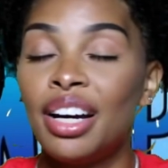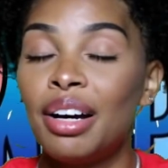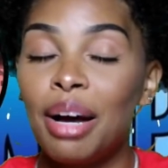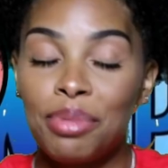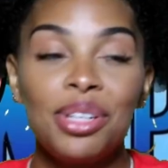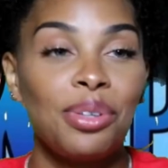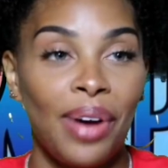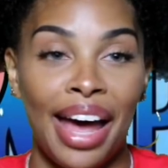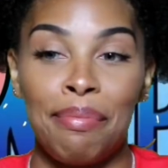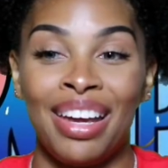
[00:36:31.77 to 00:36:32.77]
I'm just so
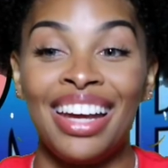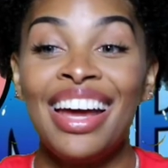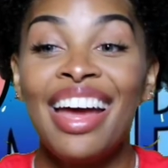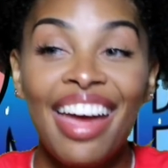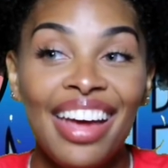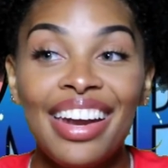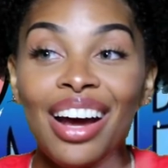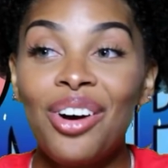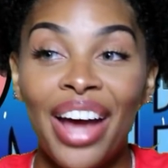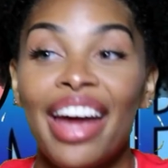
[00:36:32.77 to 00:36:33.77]
happy. And
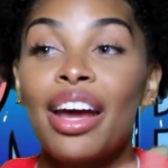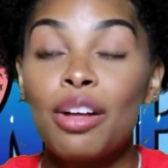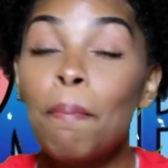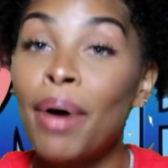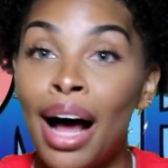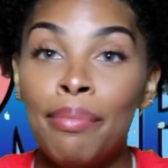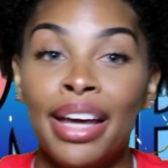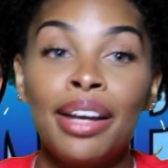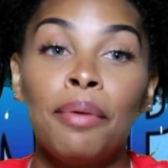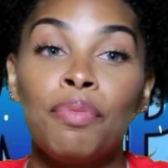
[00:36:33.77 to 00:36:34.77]
now, okay, Bobbin.